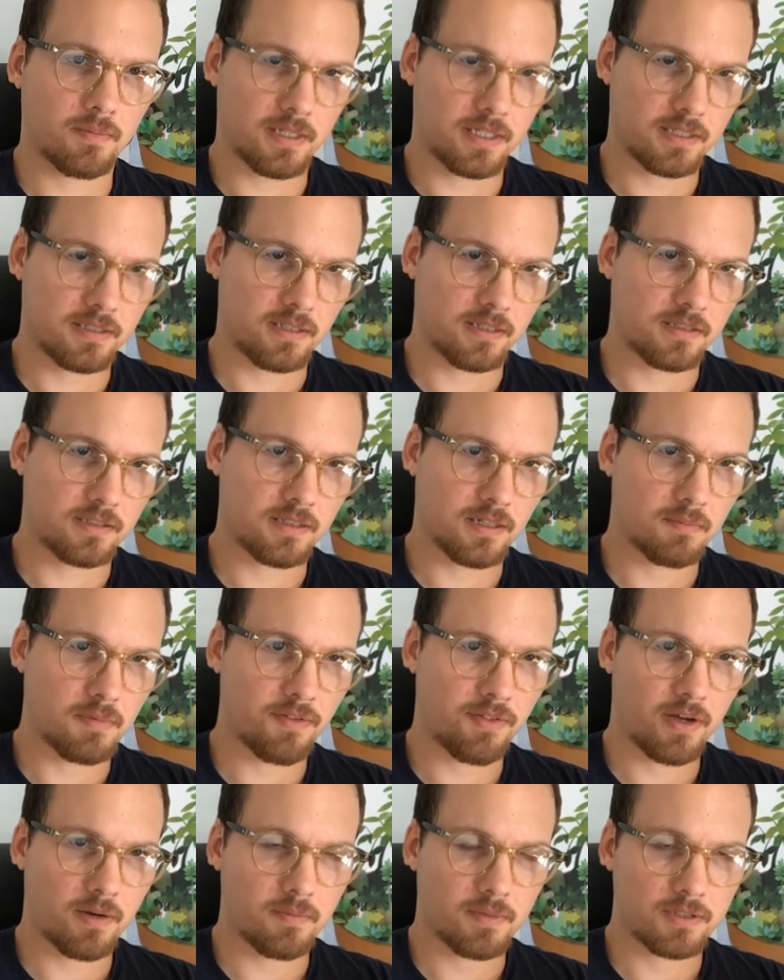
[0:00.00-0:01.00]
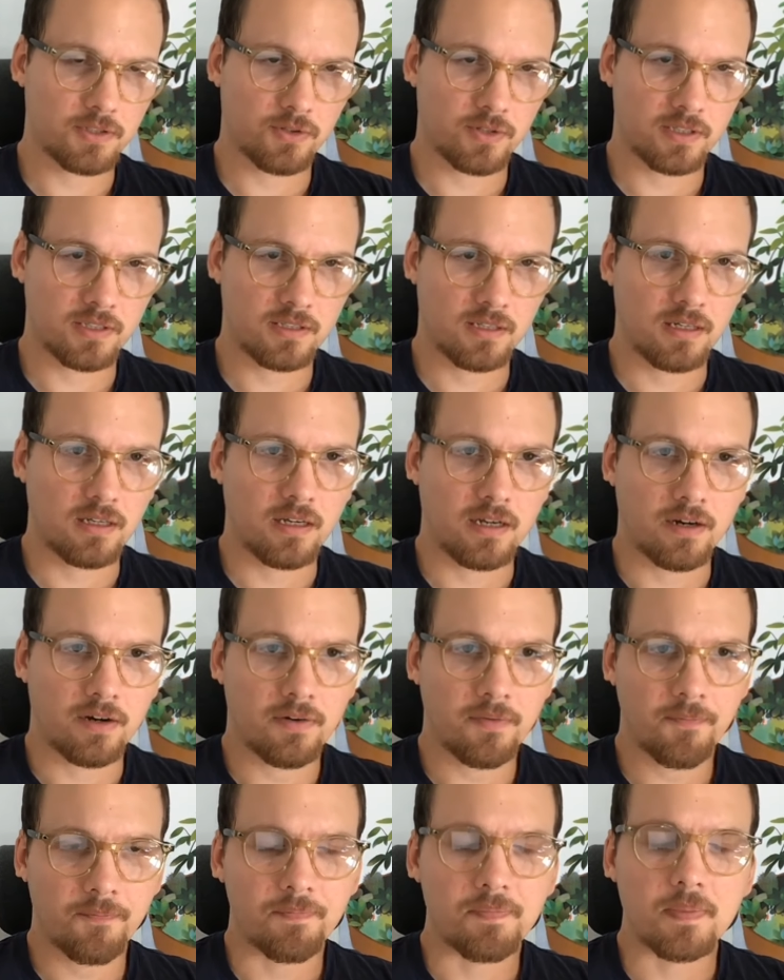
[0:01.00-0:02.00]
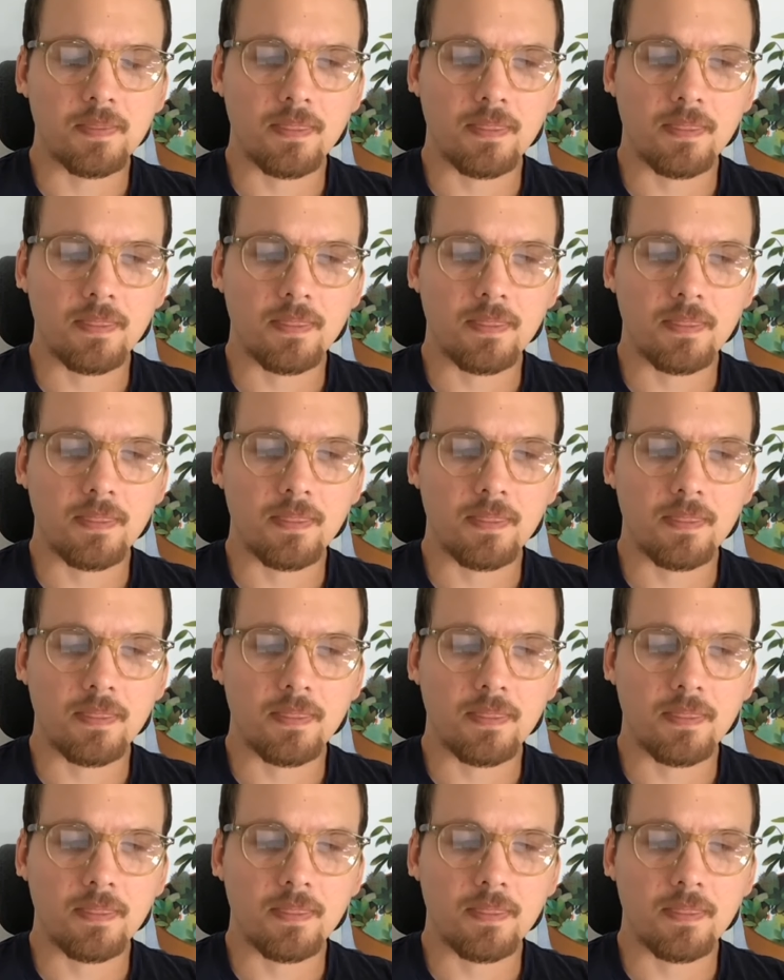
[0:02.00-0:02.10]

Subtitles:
listing some of them, as you can see here.